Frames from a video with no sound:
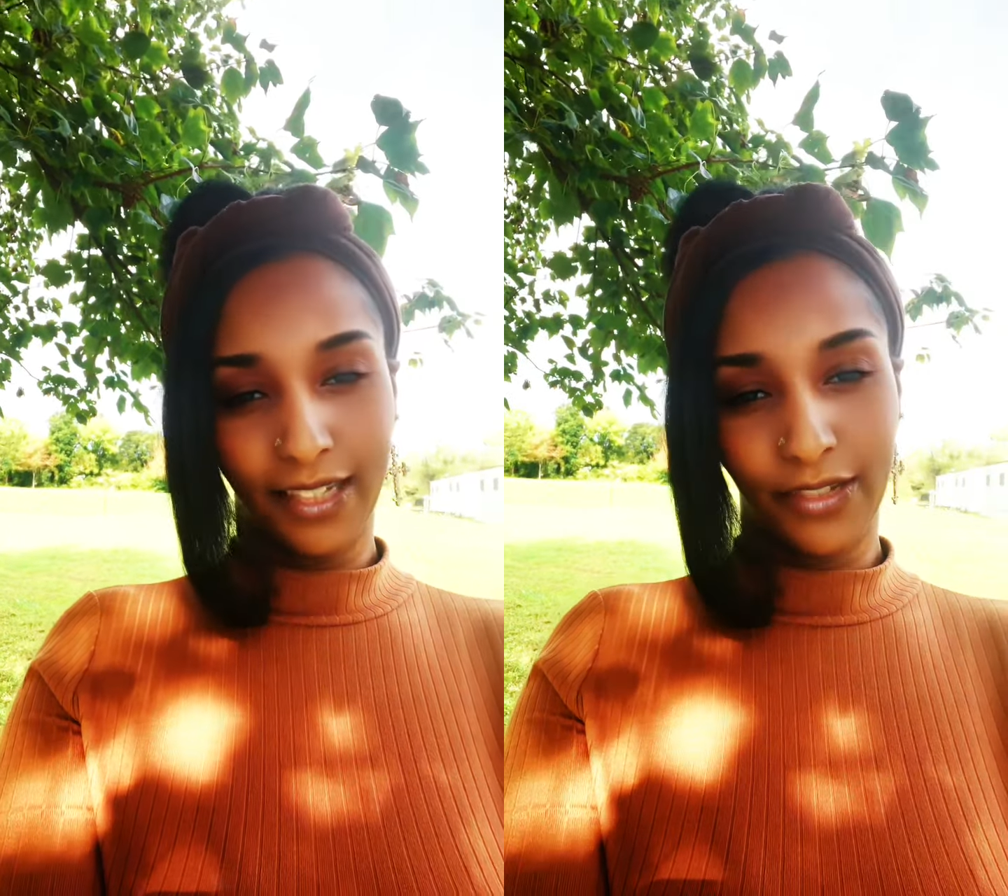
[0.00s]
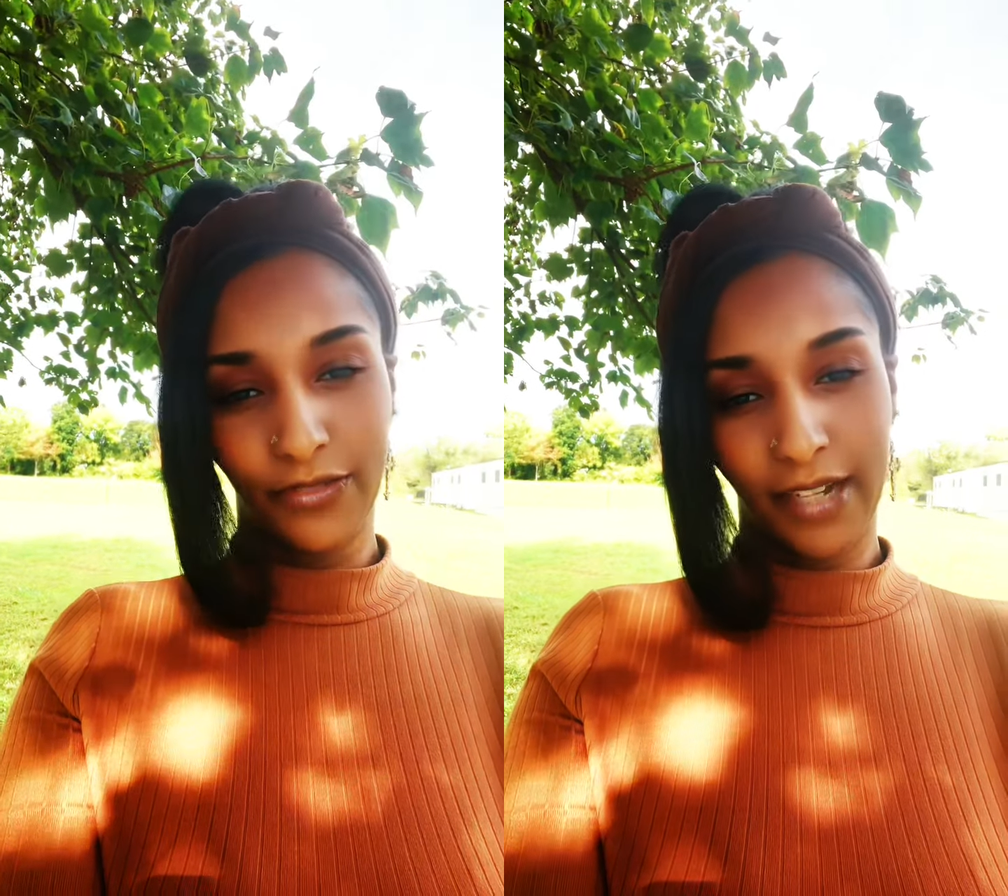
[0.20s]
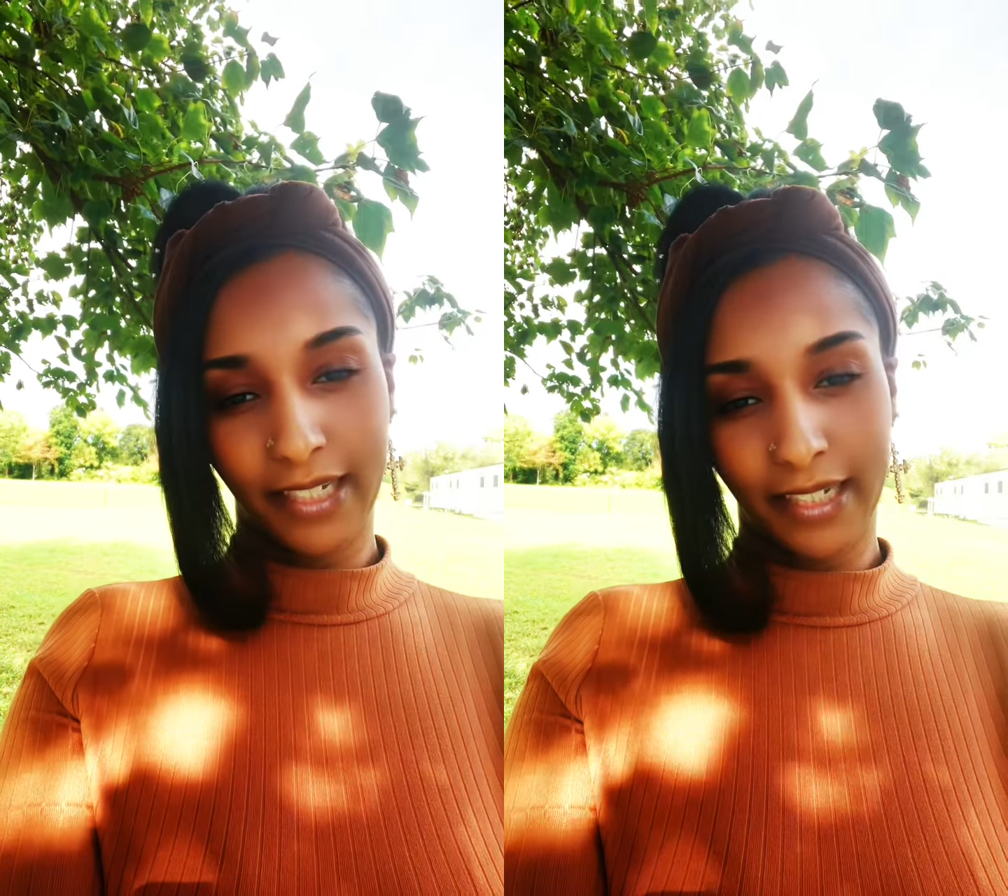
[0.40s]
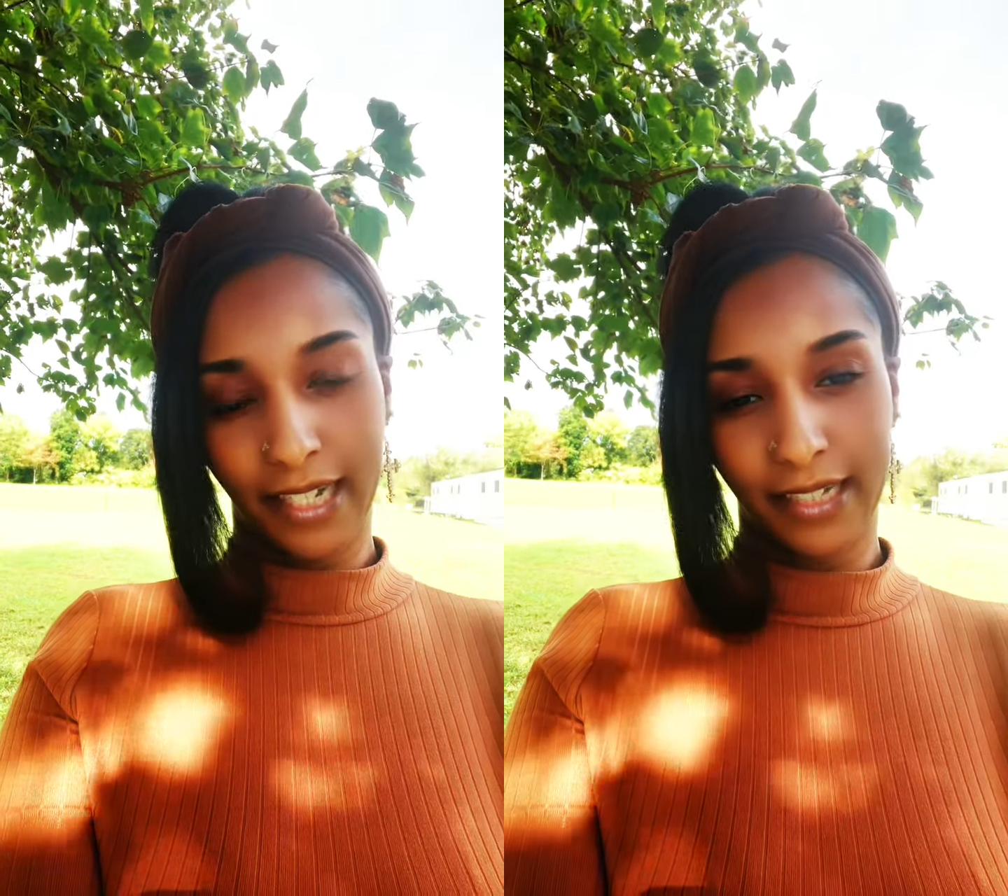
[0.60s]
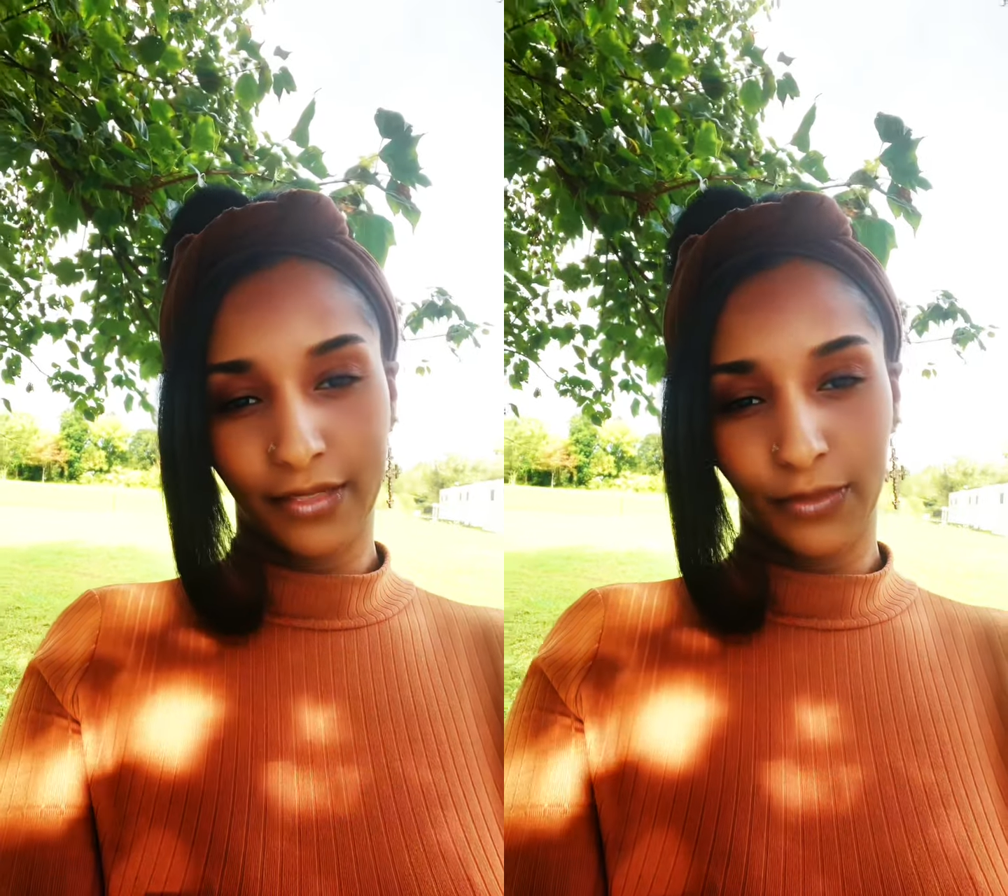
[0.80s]
right
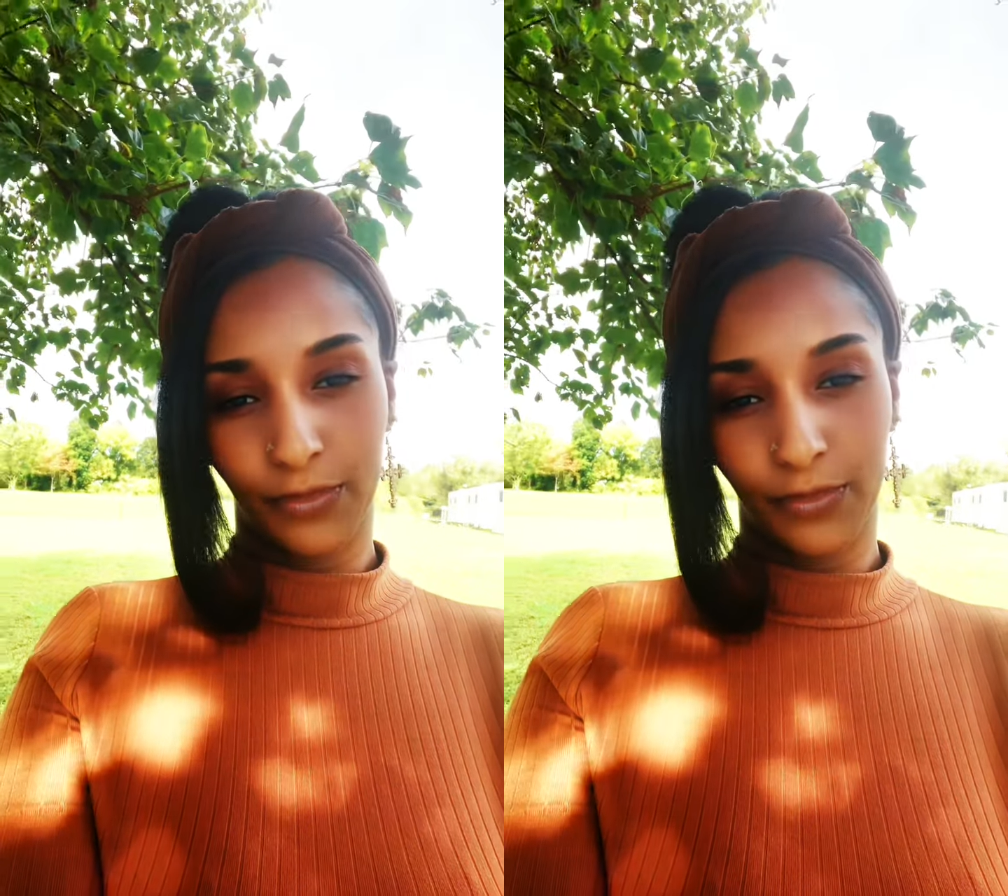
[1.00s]
now.